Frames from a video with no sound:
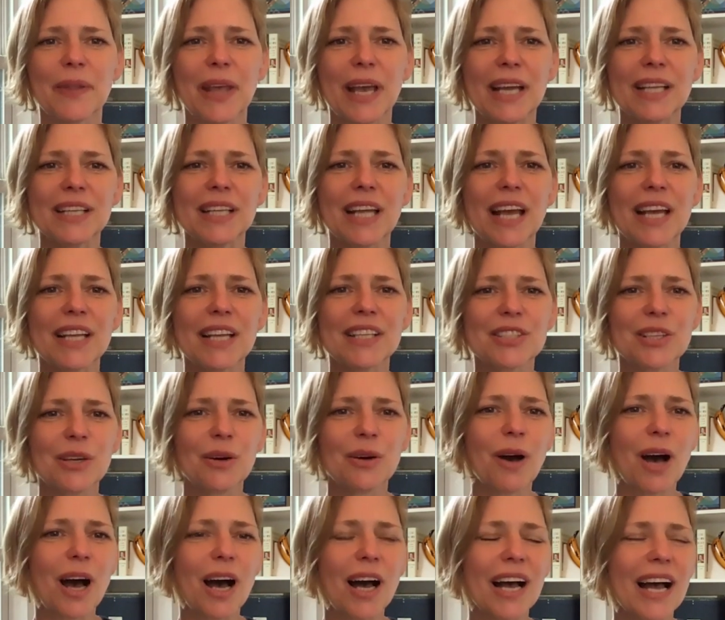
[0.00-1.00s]
and and
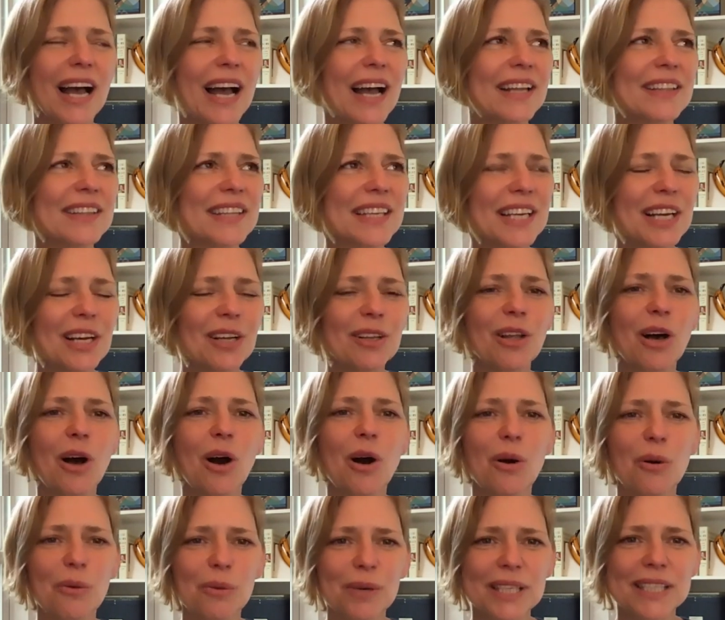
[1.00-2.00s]
so I, I think I'll
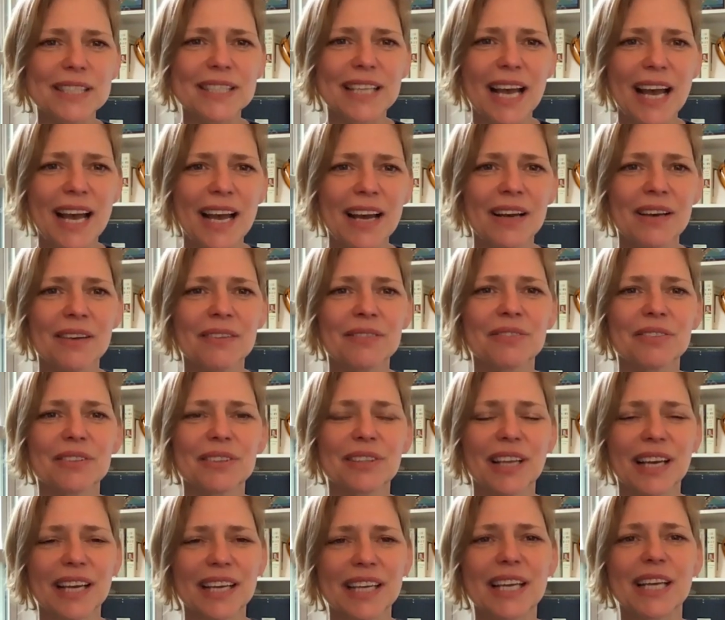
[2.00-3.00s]
always have
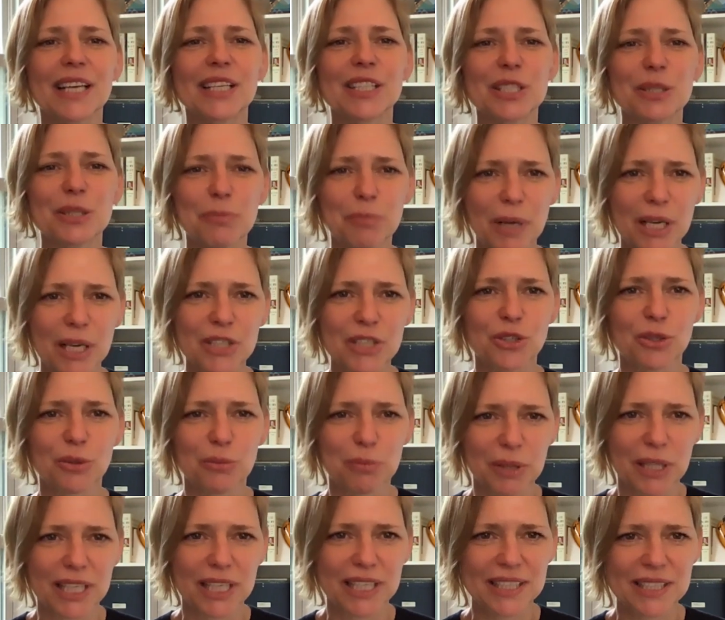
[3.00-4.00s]
like a
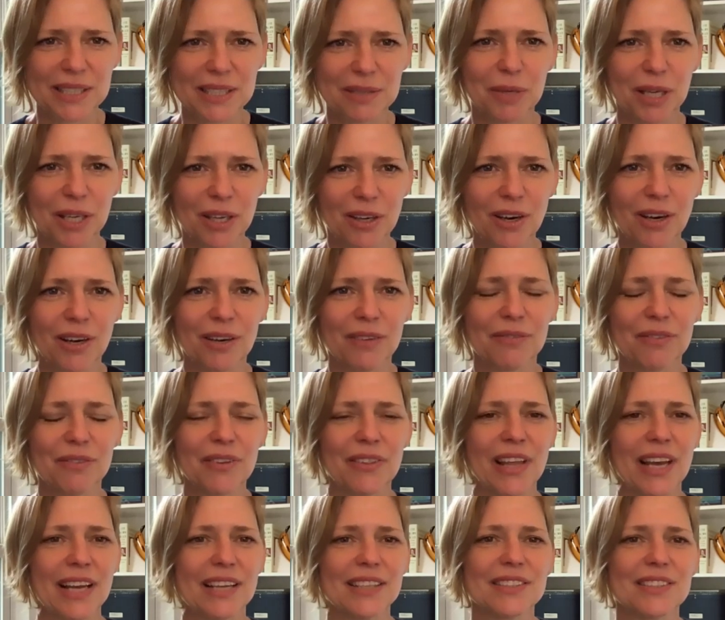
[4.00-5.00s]
special place in my heart for
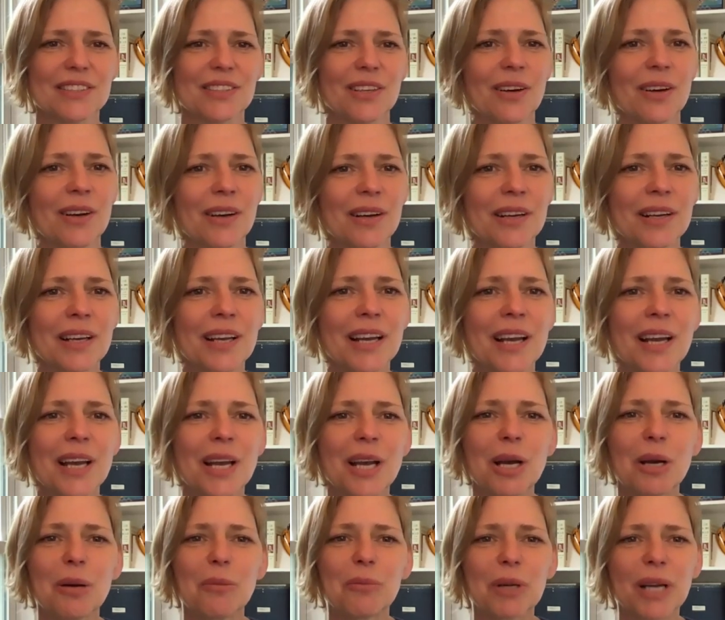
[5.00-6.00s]
that song
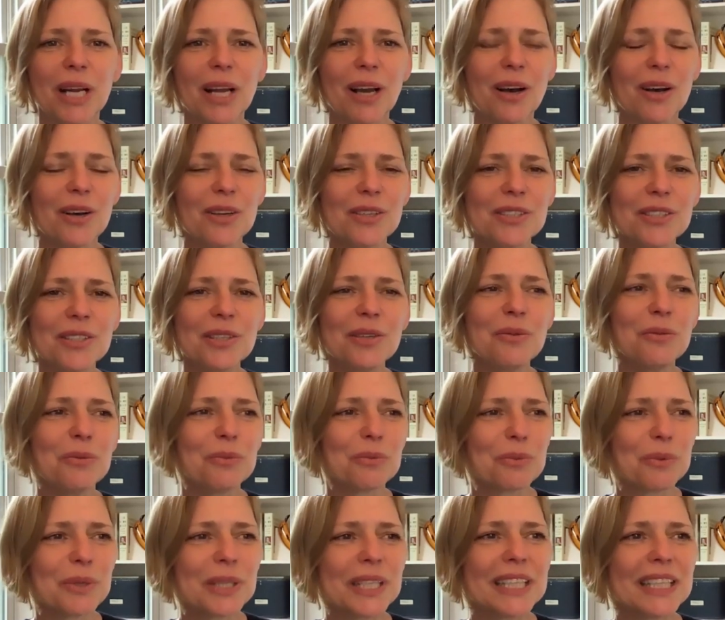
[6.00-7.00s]
but I also
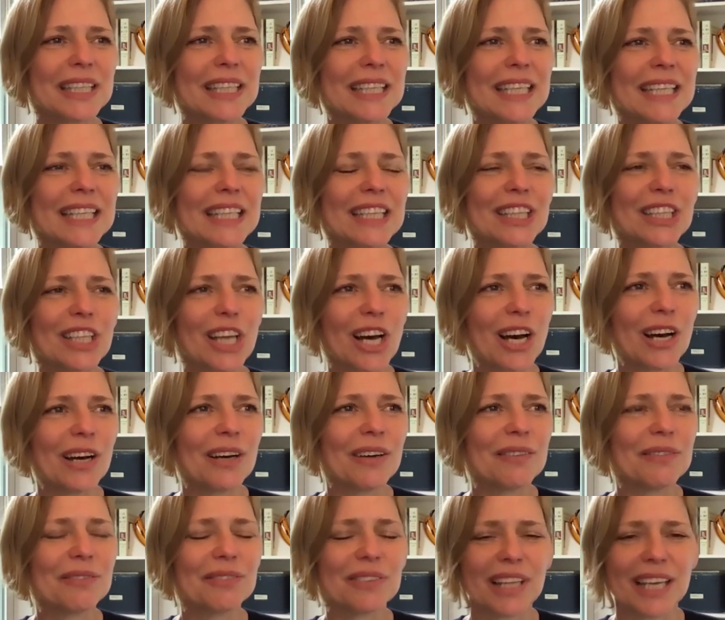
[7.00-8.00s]
really
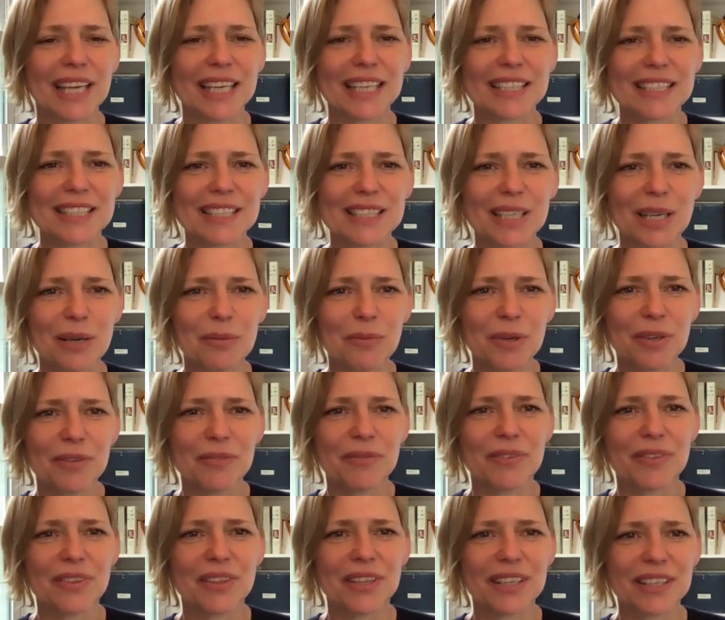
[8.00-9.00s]
love like some
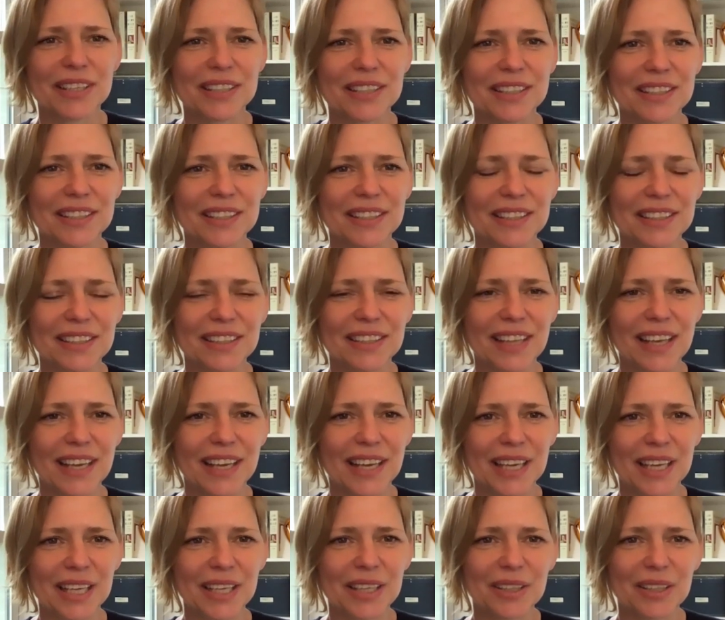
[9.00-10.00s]
of the
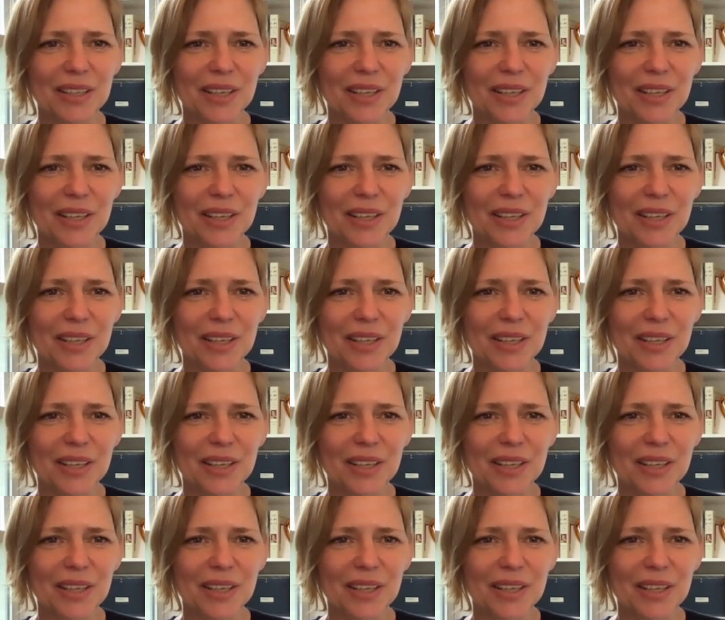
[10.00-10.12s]
like